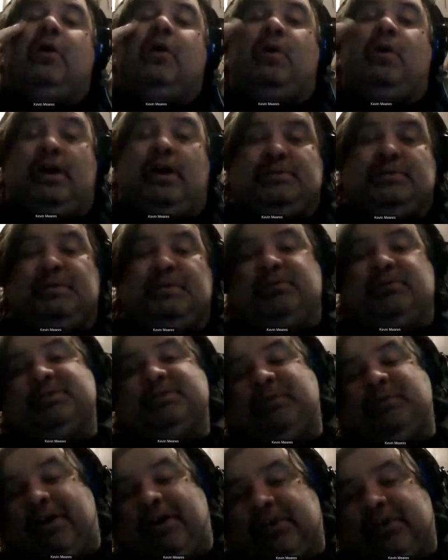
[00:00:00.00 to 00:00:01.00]
Her husband
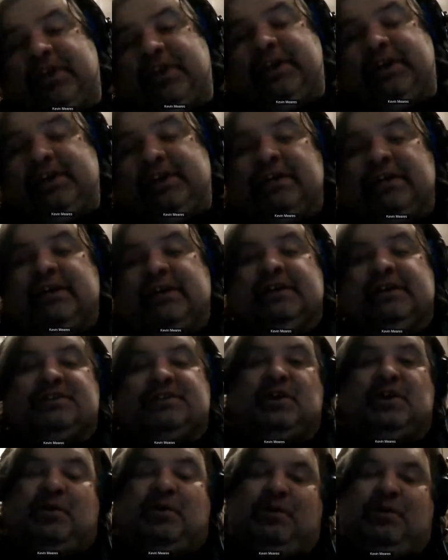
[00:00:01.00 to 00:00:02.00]
was wealthy,
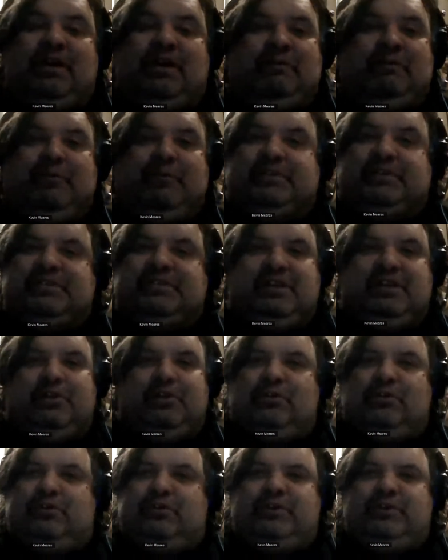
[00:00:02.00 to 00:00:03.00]
so it wasn't
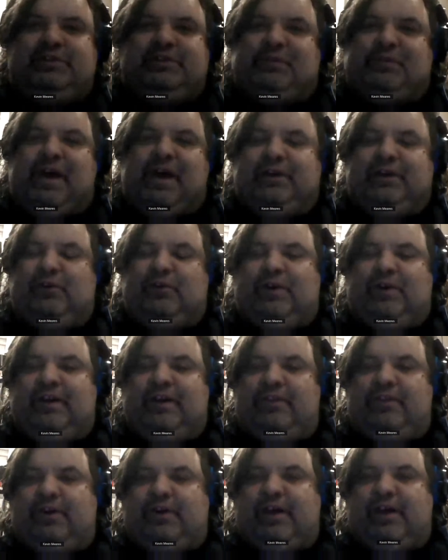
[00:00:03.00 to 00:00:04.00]
an onerous fine or
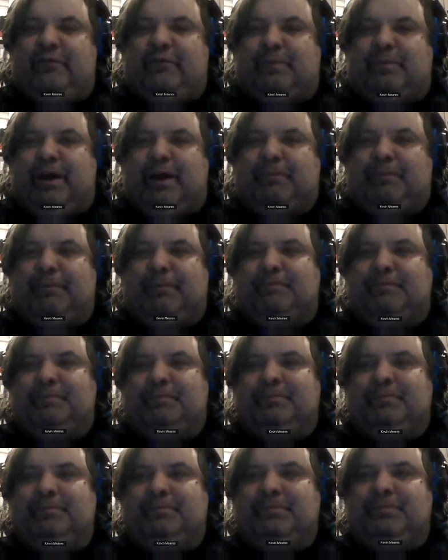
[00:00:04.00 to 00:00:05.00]
any other kind of problem.
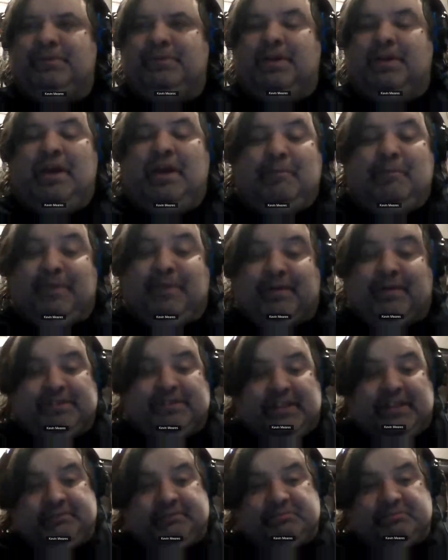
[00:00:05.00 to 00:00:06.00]
But that
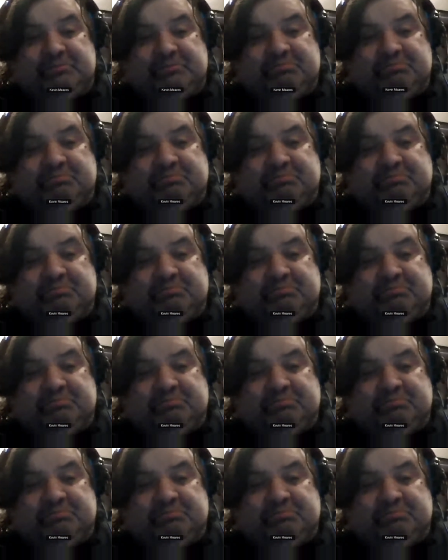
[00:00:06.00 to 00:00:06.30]
was it.